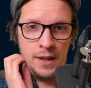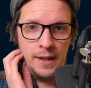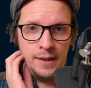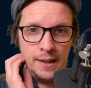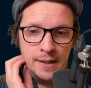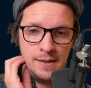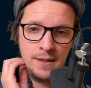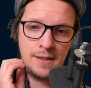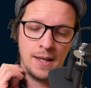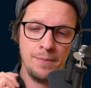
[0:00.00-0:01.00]
And in
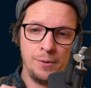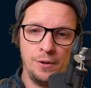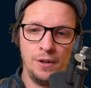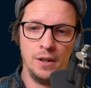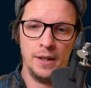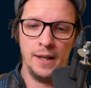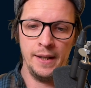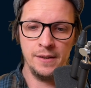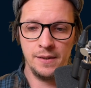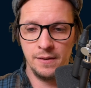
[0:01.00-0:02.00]
this example,
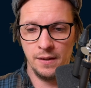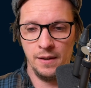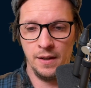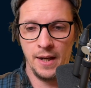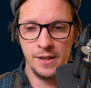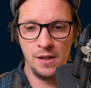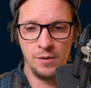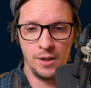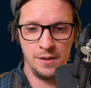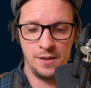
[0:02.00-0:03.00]
it's uh,
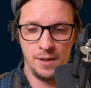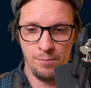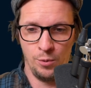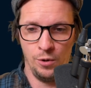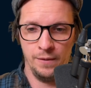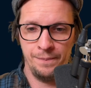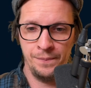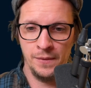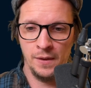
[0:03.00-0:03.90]
actually quite simple